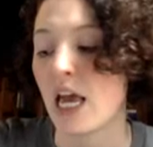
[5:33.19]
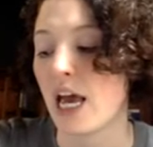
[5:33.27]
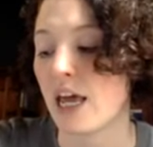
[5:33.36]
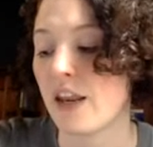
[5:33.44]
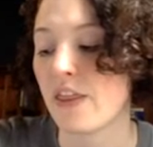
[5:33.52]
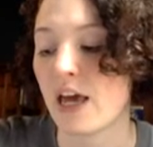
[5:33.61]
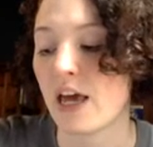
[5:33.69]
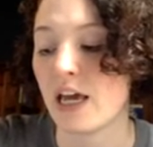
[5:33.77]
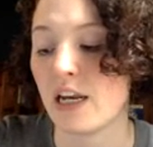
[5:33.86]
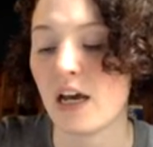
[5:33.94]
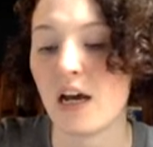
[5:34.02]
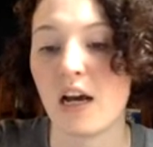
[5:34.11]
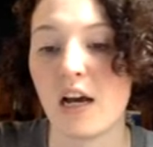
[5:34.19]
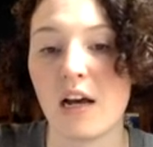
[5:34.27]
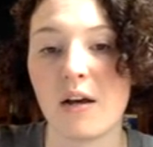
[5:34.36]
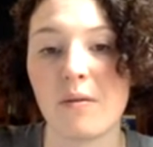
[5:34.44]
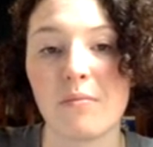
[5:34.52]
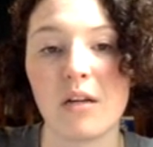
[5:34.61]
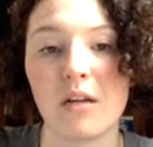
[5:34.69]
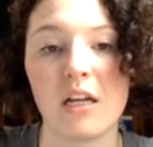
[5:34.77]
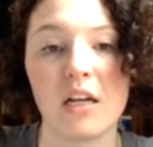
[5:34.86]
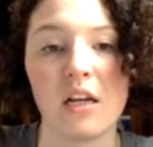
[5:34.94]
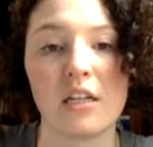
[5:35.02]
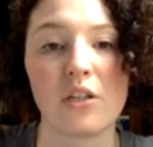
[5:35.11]
And then,
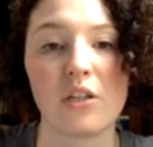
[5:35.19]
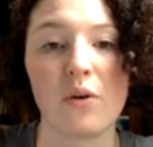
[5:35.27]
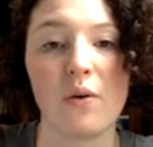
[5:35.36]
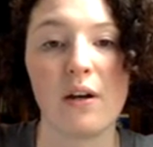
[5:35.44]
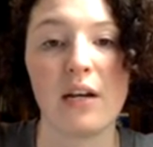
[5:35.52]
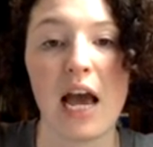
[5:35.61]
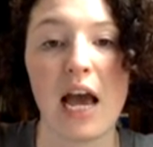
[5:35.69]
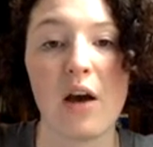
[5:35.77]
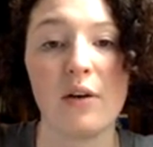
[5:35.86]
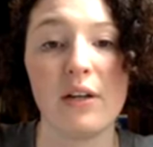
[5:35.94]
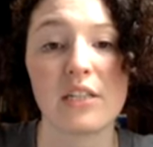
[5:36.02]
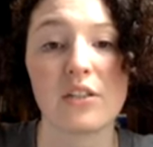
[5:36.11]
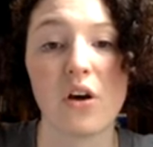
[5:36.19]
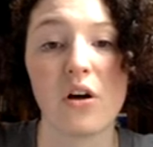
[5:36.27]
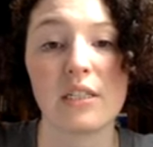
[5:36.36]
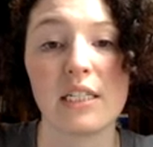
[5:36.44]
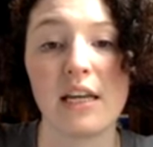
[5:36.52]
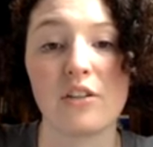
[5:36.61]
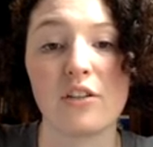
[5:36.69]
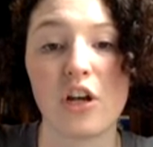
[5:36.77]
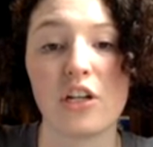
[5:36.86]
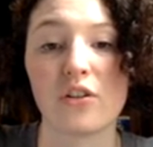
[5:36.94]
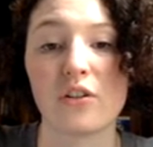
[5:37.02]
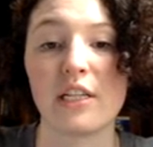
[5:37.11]
so now it says all
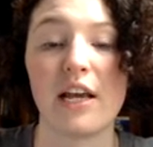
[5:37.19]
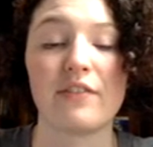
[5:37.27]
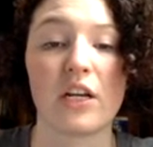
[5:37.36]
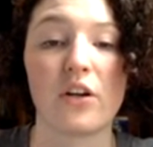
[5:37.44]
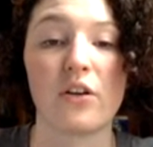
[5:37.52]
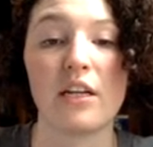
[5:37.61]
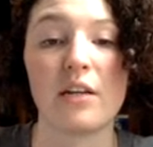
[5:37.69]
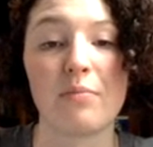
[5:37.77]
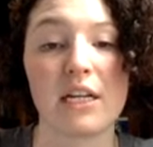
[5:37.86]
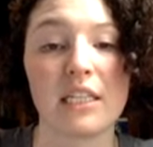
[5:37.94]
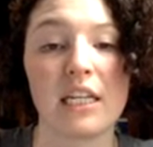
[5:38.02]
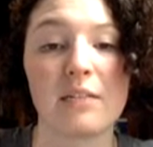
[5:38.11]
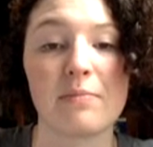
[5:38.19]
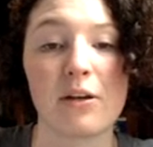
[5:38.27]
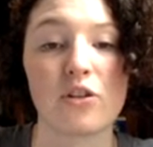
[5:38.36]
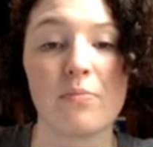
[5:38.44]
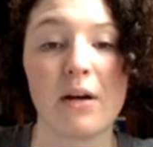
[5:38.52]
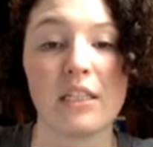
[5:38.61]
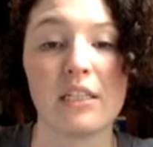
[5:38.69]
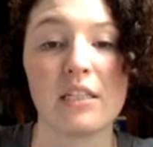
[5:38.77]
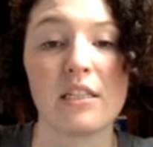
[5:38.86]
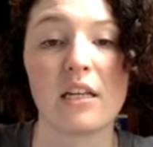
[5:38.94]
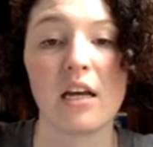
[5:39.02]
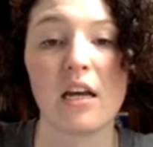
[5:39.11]
changes are saved. I don't need to press any special
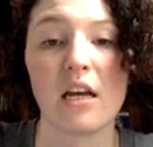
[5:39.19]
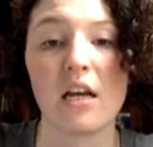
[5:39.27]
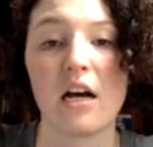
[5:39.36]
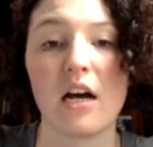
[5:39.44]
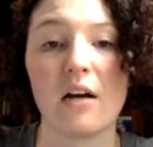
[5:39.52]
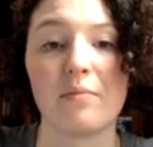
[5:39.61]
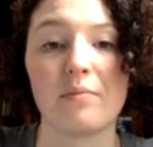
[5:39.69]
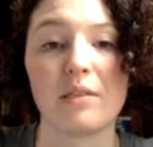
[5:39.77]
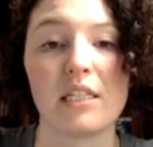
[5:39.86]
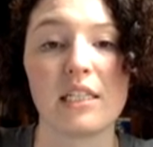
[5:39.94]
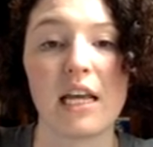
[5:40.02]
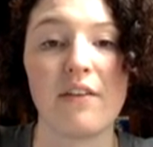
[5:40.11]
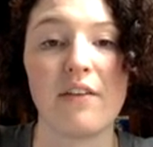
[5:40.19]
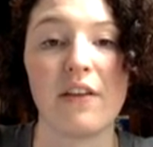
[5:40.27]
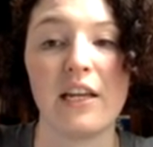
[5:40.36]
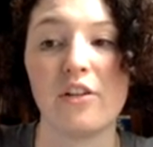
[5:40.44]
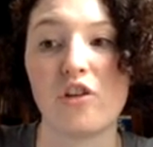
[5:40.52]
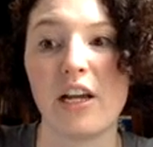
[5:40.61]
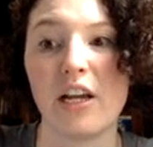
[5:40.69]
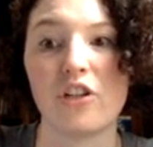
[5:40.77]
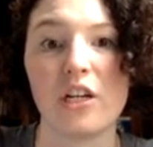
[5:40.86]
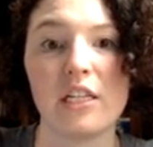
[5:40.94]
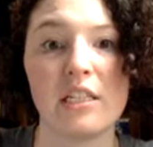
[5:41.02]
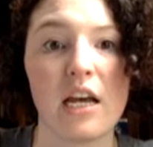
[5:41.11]
buttons to save any
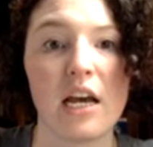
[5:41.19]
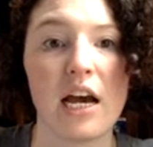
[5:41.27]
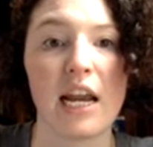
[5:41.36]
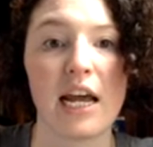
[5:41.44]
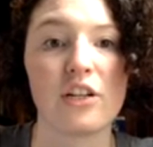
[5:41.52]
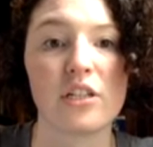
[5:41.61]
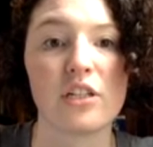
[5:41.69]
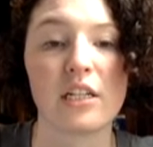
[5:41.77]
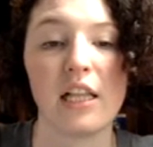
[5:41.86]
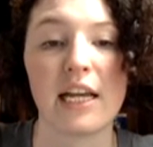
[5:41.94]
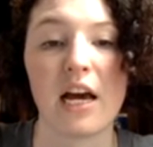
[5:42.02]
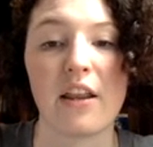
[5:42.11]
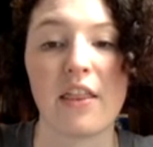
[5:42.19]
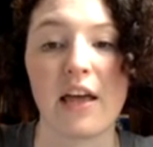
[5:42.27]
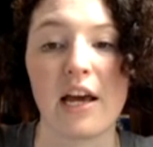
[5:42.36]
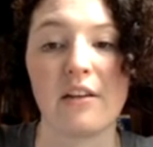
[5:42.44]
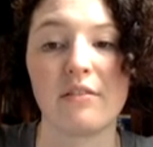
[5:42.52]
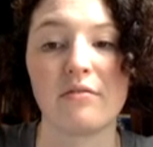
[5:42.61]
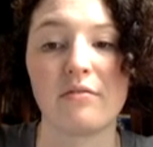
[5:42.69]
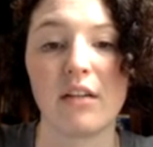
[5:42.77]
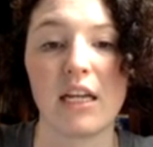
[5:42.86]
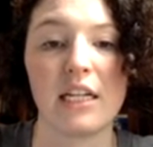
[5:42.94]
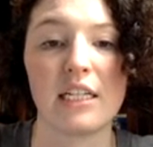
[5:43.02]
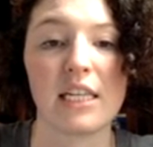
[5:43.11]
changes. And I can just click out of that
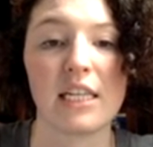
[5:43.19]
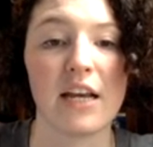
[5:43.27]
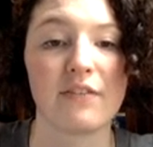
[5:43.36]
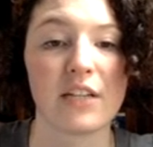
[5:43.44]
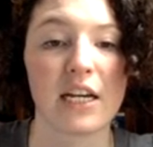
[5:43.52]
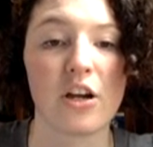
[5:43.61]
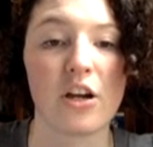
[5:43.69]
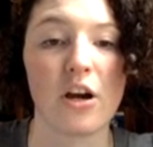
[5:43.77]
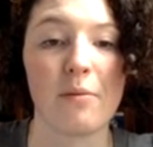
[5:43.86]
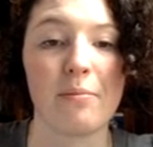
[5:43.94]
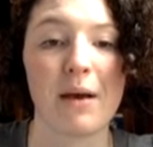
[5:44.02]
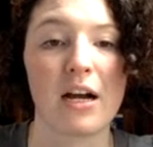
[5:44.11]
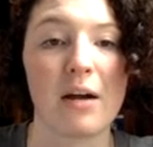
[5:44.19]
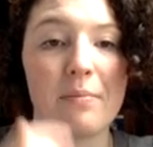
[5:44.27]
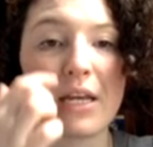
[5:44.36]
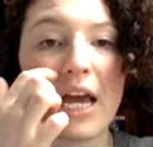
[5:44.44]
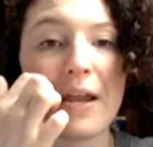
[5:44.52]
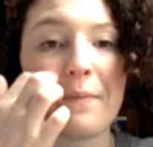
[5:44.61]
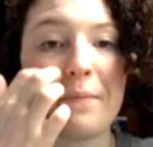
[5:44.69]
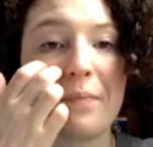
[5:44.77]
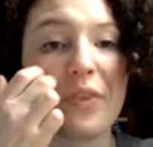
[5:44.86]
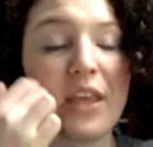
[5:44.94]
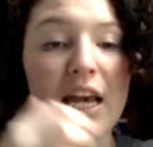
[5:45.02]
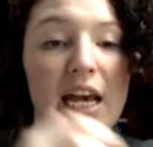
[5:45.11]
and it's saved. I can open it back up again.
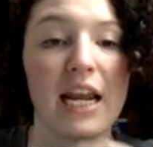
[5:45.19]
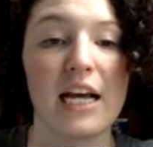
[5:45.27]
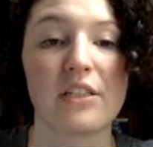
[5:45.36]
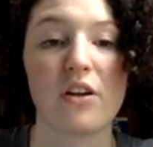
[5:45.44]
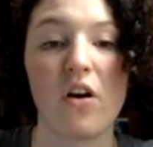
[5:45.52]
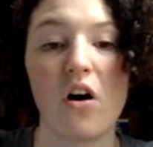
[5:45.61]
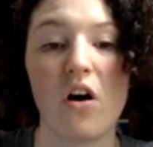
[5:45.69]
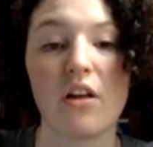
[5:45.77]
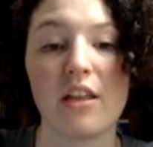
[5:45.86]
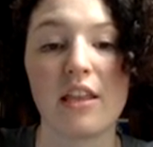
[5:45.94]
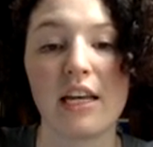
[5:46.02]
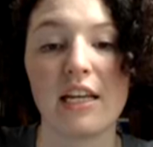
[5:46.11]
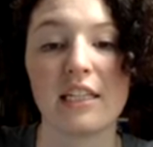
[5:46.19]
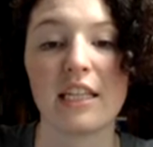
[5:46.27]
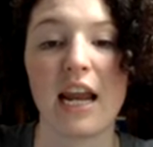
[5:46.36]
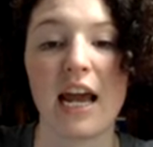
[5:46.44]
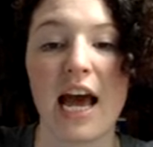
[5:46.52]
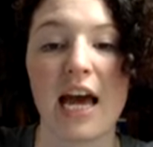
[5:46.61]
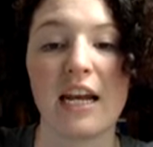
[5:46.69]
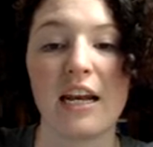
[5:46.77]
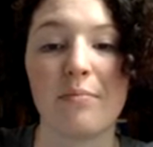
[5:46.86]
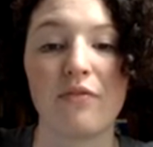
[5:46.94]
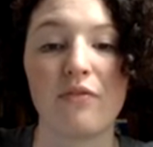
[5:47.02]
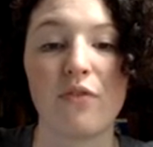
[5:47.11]
It has all the things that I had in
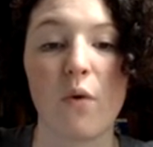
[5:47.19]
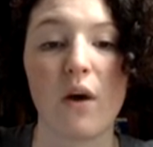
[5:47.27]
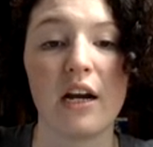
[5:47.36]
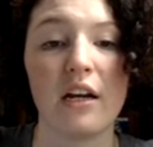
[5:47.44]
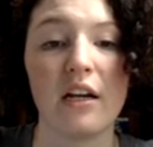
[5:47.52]
it before.